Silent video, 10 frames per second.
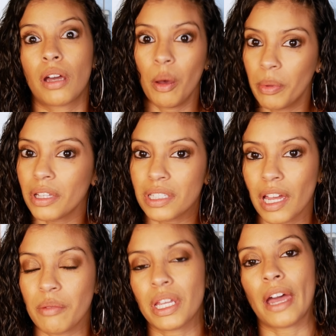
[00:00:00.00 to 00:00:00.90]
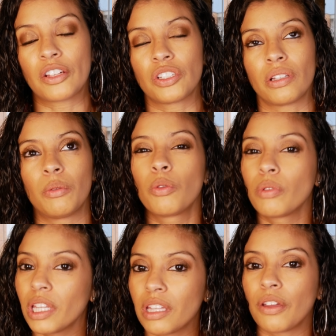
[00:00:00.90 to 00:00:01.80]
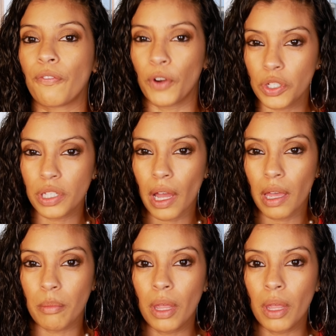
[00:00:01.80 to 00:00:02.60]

a couple of times actually. Well, really, the first time